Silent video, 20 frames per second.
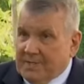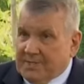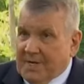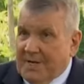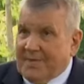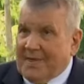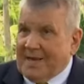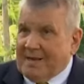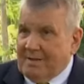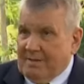
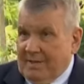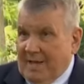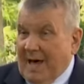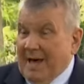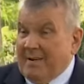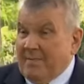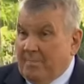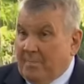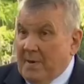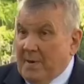I think a
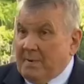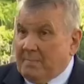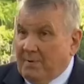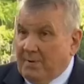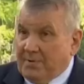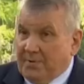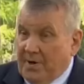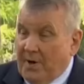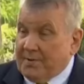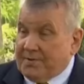lot of
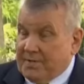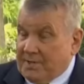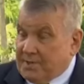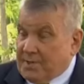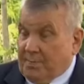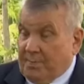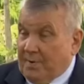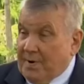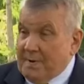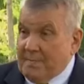people thought the
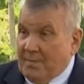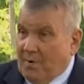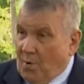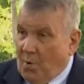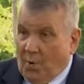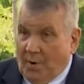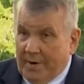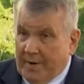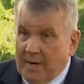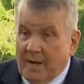Supreme
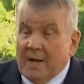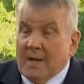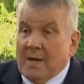Court,